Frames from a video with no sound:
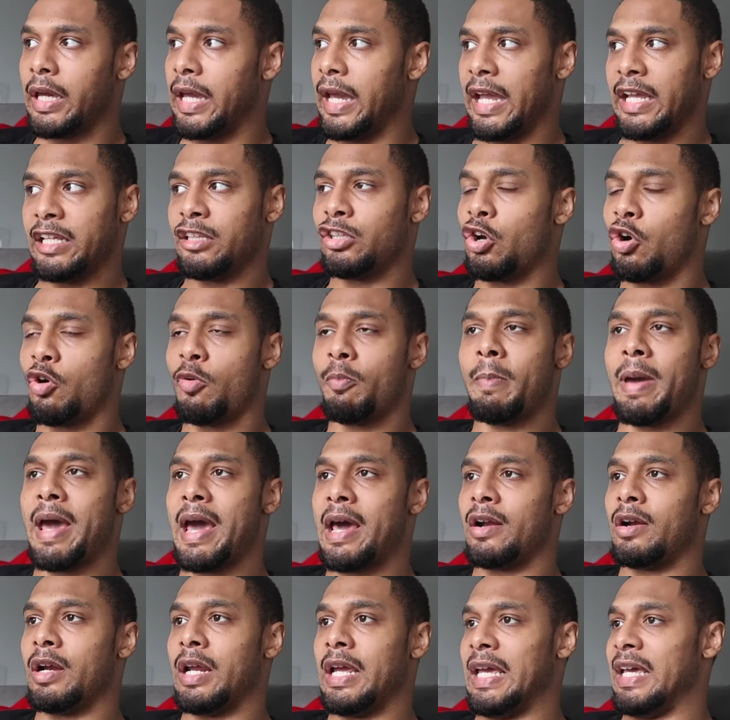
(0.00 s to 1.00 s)
It don't
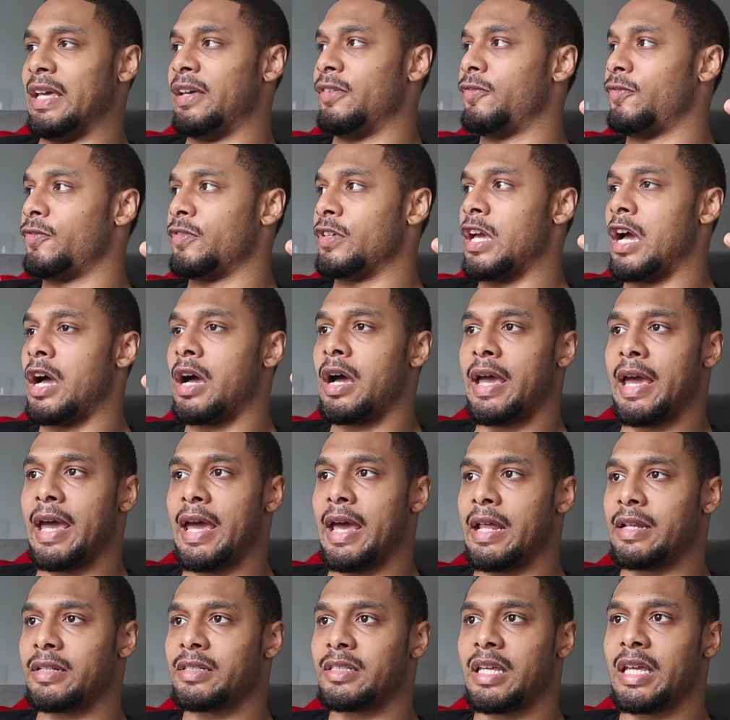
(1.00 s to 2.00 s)
matter if y'all
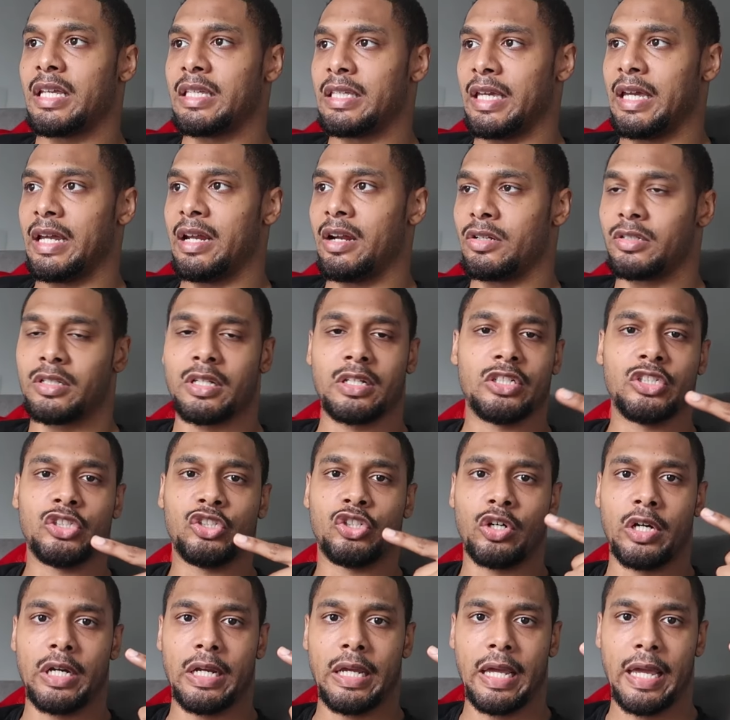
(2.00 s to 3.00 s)
had 10 years of
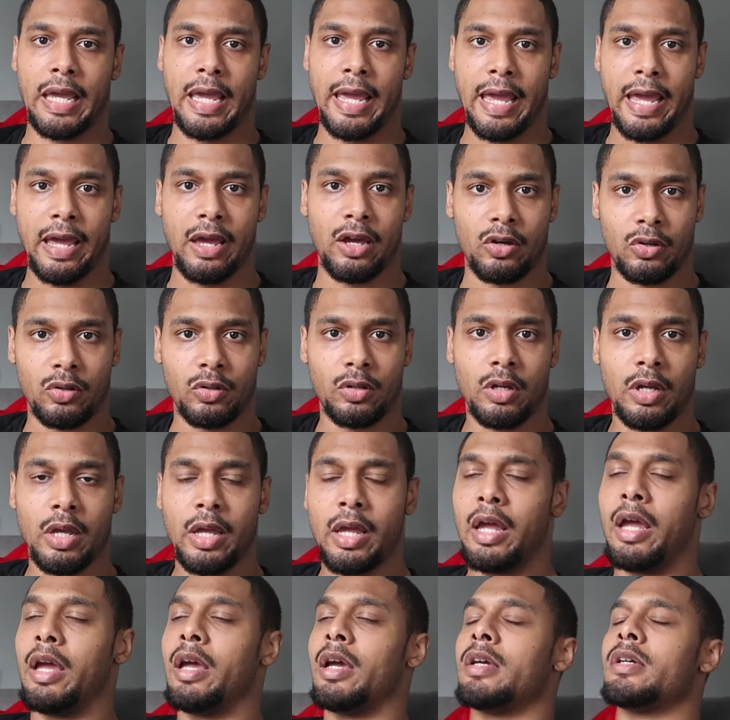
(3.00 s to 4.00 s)
straight hell.
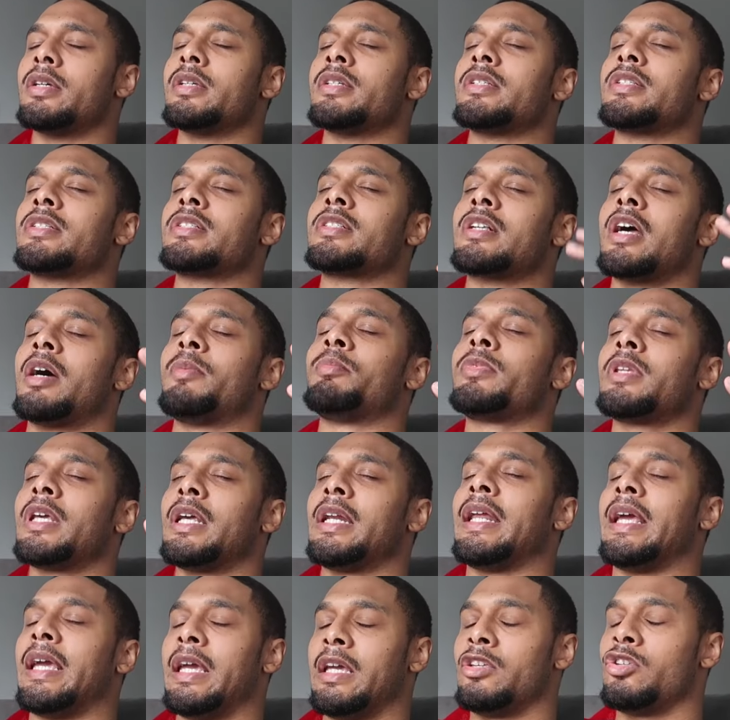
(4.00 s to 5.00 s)

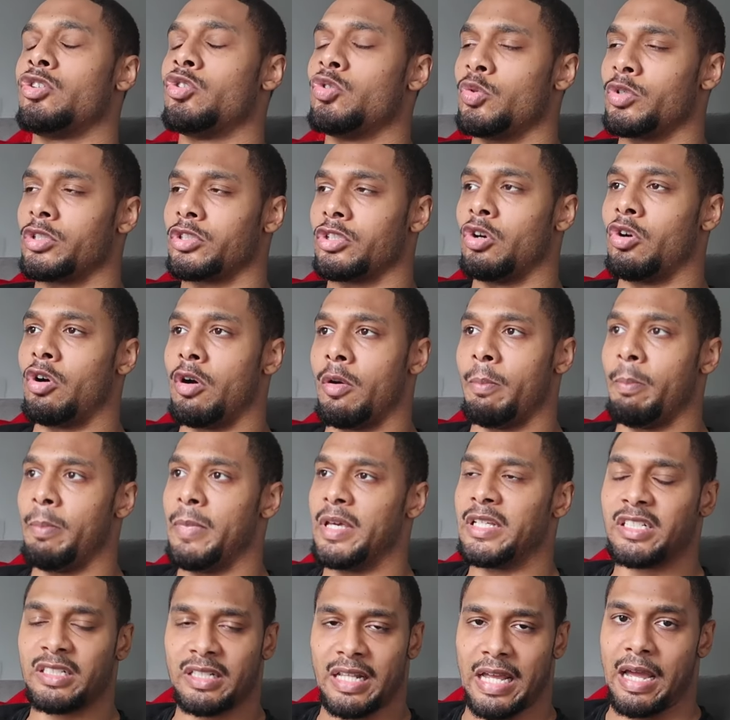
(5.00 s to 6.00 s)
Something in you is gonna
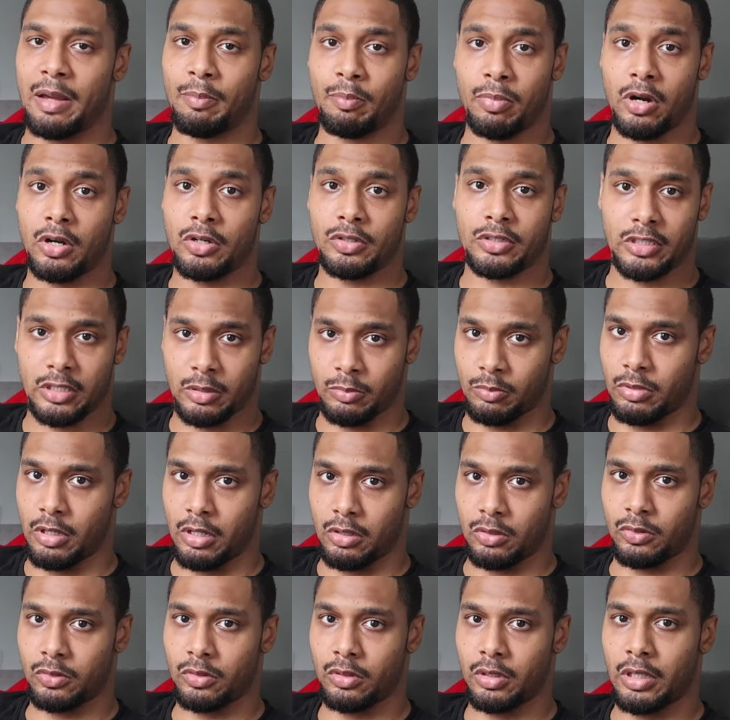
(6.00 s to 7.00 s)
miss that person,
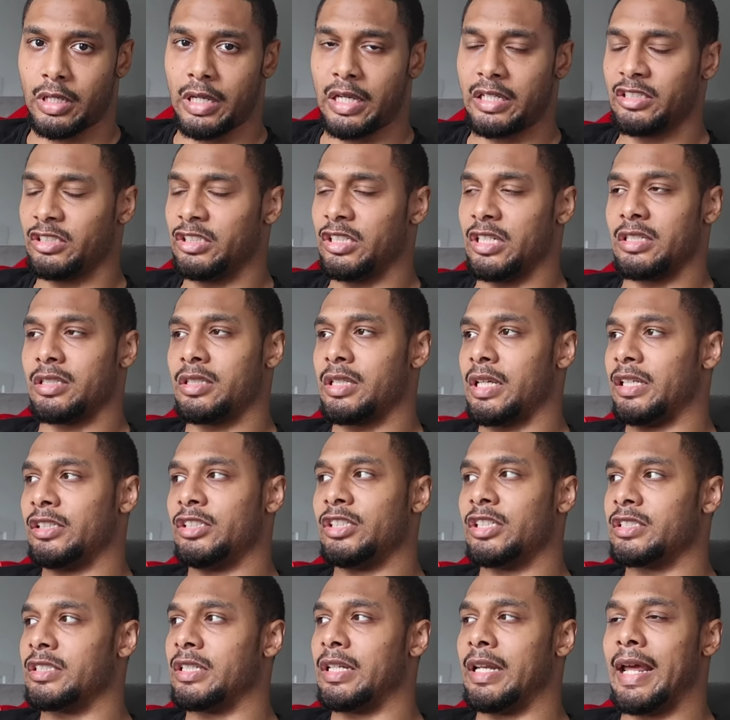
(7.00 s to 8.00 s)
bro. It's just
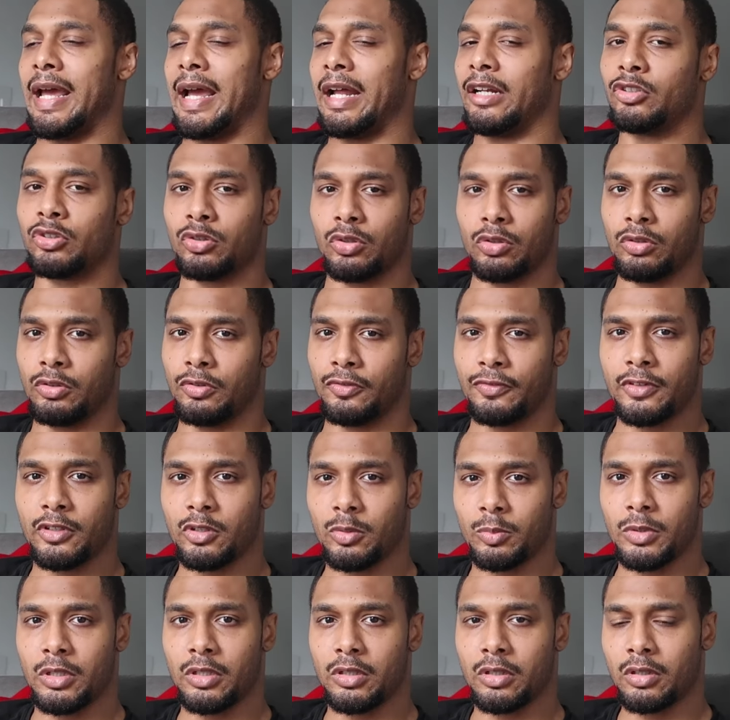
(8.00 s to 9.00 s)
natural, you
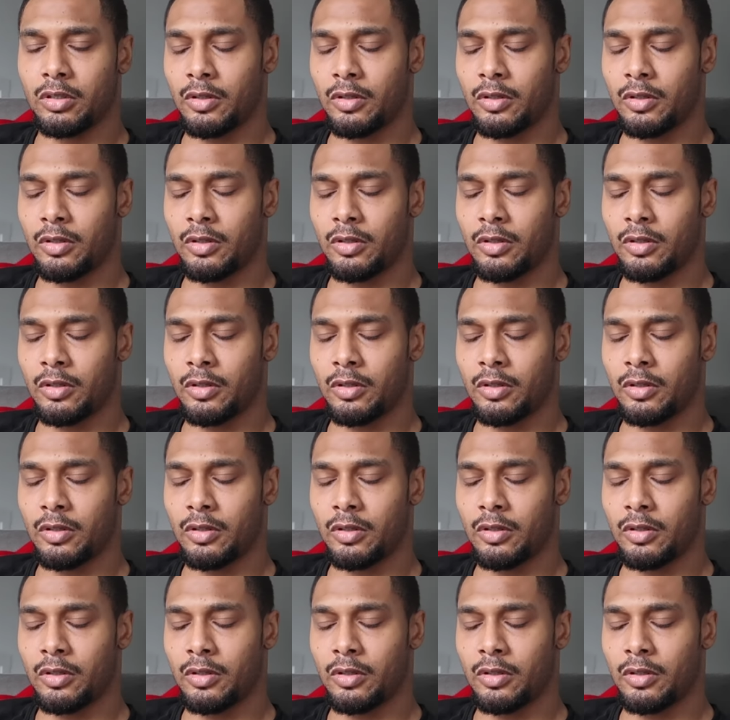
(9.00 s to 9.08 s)
feel me?